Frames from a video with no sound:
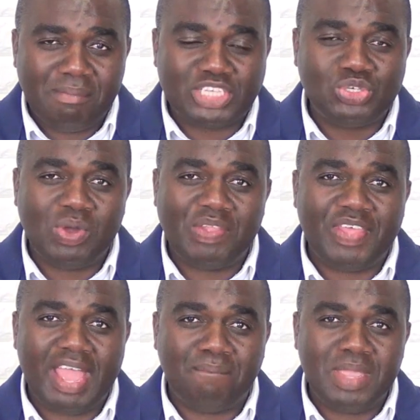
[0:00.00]
Make sure
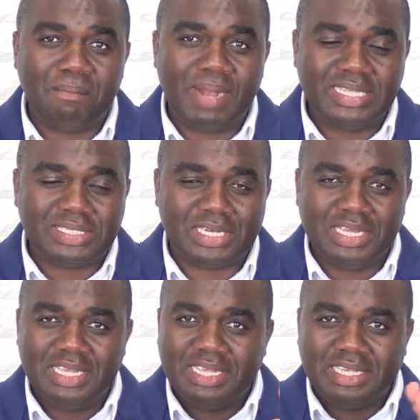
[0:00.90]
they are being blessed
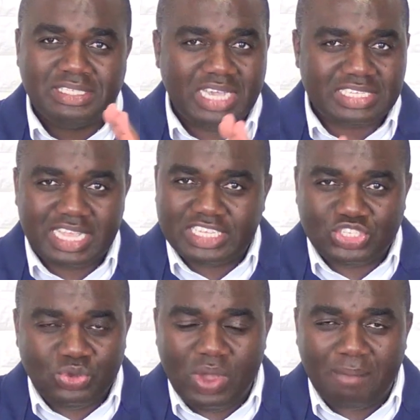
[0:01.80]
just
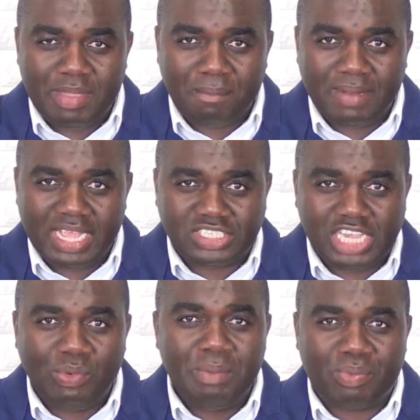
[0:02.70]
as you are being blessed.
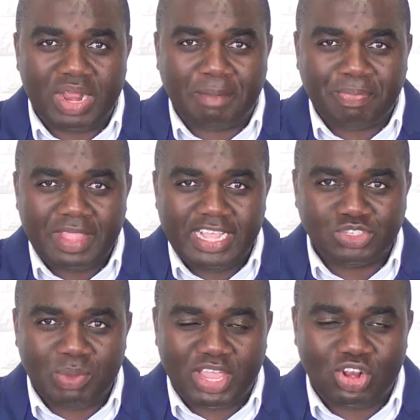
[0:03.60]
Shall we pray
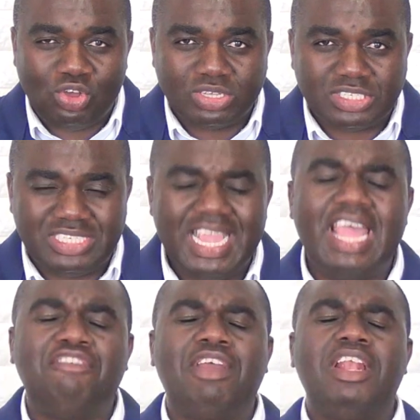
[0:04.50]
as we close? Dear
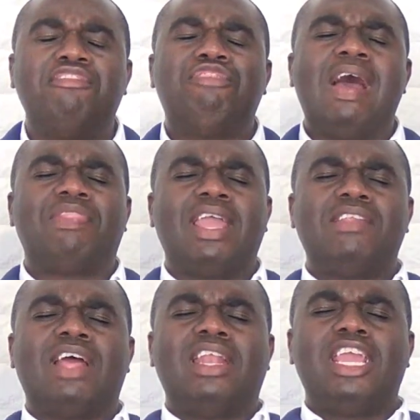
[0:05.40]
Heavenly Father,
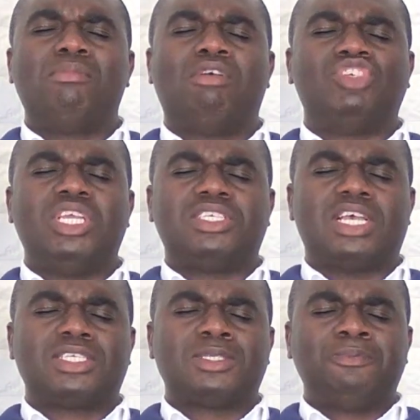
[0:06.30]
in the name of
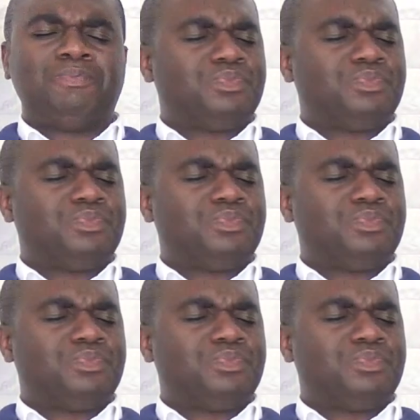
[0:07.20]
Jesus,